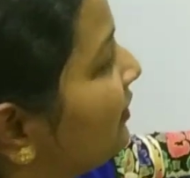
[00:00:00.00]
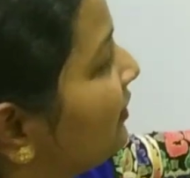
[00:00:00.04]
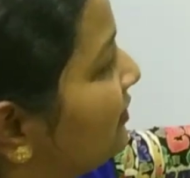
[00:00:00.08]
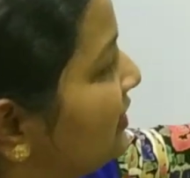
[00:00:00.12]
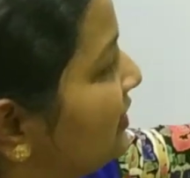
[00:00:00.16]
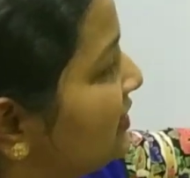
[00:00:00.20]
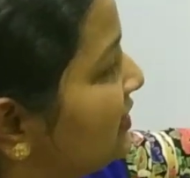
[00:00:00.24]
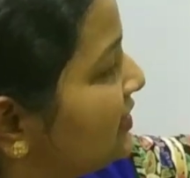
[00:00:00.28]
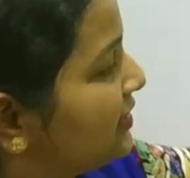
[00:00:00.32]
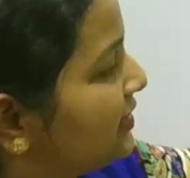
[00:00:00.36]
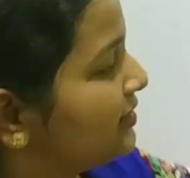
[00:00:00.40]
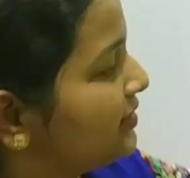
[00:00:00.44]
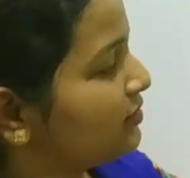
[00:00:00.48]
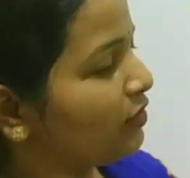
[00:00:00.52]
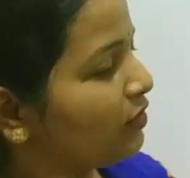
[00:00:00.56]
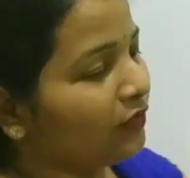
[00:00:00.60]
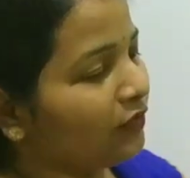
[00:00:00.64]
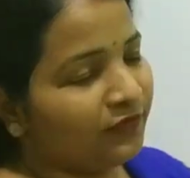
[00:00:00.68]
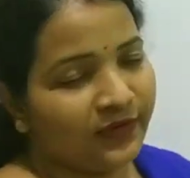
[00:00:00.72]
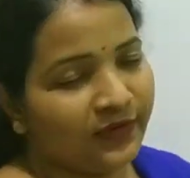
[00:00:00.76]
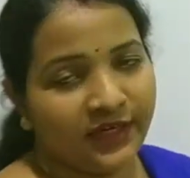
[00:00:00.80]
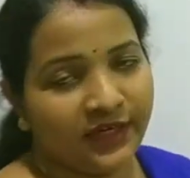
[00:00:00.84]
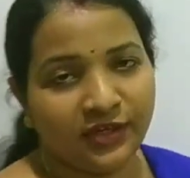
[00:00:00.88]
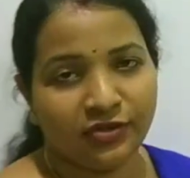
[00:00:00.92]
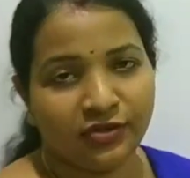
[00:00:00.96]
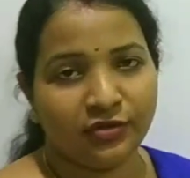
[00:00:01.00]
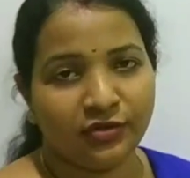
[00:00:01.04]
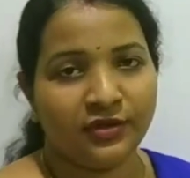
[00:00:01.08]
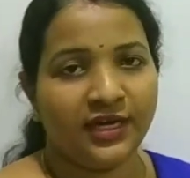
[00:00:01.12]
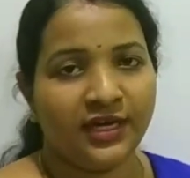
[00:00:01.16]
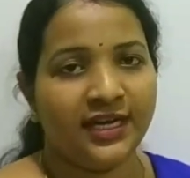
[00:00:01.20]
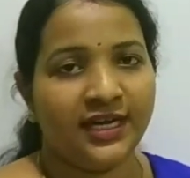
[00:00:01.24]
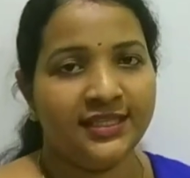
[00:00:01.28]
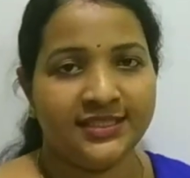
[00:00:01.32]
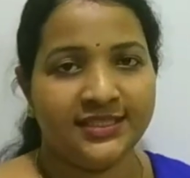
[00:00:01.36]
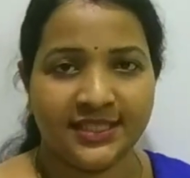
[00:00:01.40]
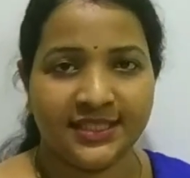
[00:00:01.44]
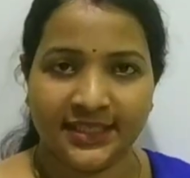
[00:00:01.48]
This is of
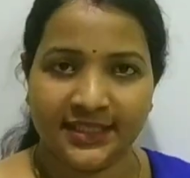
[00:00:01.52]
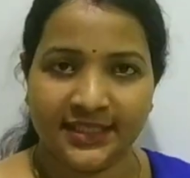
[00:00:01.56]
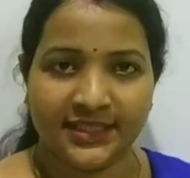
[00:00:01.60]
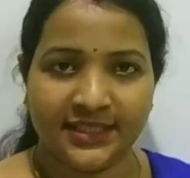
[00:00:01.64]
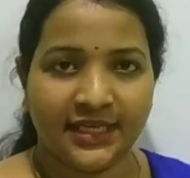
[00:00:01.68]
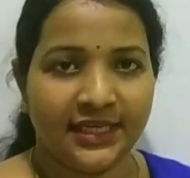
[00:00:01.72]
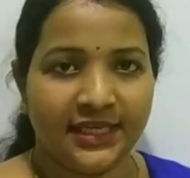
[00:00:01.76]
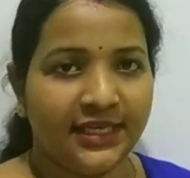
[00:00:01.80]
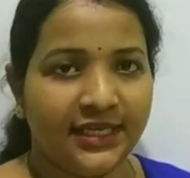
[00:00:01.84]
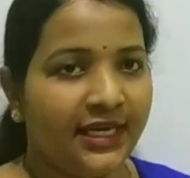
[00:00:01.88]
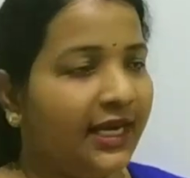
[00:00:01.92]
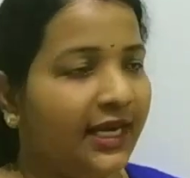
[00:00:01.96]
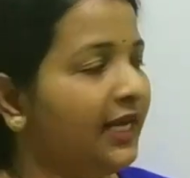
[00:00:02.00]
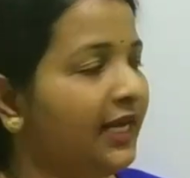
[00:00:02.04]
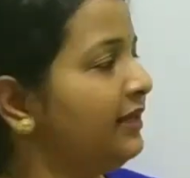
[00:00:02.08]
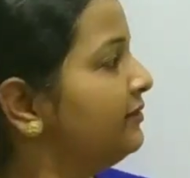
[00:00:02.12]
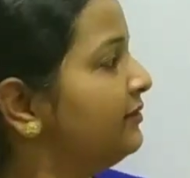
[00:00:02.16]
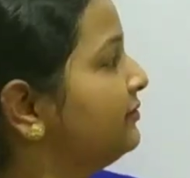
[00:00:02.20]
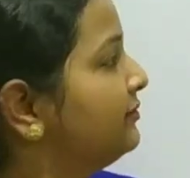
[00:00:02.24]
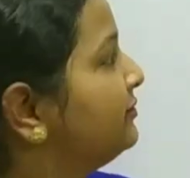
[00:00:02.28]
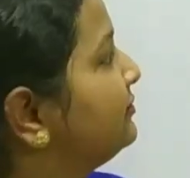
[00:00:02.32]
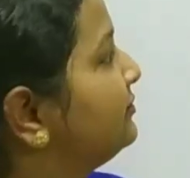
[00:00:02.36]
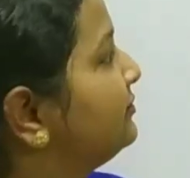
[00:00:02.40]
internal genitalia.